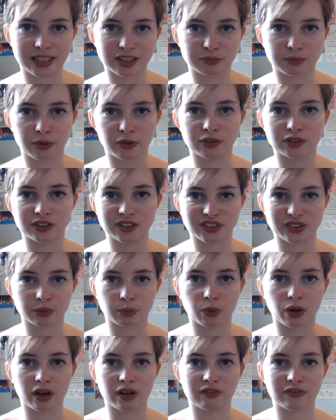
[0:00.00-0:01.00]

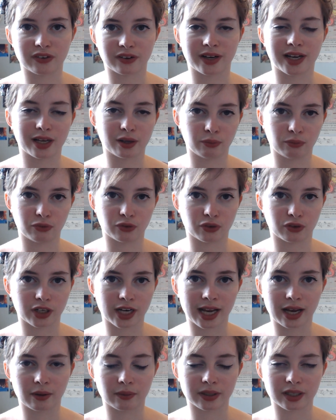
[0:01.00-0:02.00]
experiences and what I found helpful
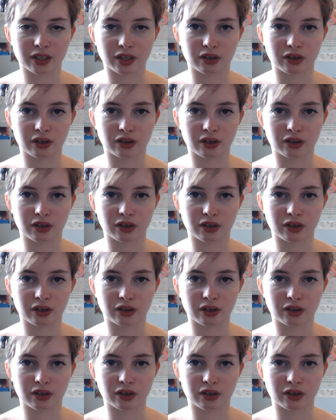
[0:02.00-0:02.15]
and how I